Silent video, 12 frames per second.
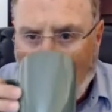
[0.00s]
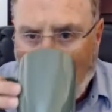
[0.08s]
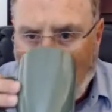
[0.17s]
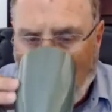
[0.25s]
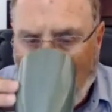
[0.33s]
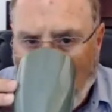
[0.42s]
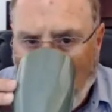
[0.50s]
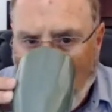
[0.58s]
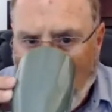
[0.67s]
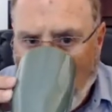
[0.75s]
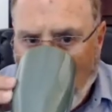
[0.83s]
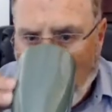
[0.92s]

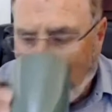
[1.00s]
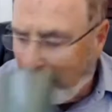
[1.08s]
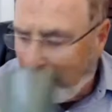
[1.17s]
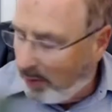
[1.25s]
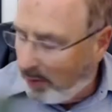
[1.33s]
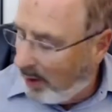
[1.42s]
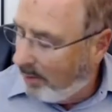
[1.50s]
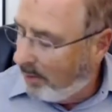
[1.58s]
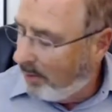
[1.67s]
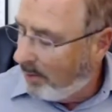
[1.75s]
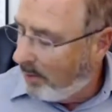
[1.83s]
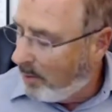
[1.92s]

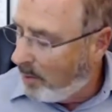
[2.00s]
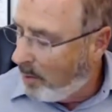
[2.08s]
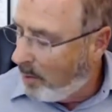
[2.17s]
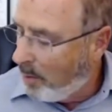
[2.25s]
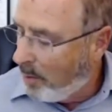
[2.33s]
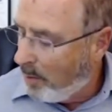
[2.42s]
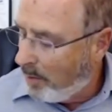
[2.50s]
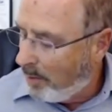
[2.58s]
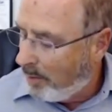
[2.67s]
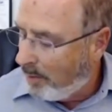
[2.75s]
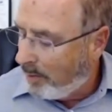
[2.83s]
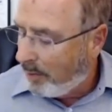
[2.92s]

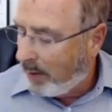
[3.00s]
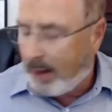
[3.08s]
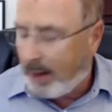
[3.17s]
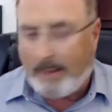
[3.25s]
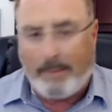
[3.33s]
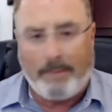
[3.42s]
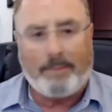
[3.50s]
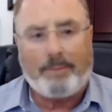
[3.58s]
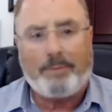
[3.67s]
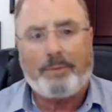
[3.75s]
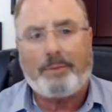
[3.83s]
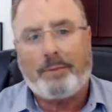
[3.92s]

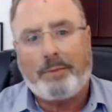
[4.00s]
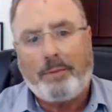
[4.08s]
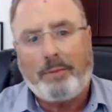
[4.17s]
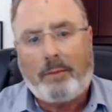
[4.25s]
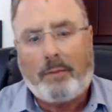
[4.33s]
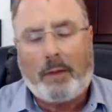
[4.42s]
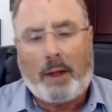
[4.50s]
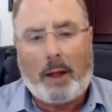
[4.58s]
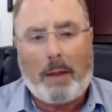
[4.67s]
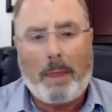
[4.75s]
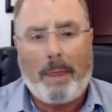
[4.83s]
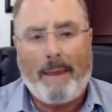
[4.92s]

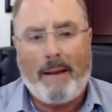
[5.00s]
The person shown says nothing.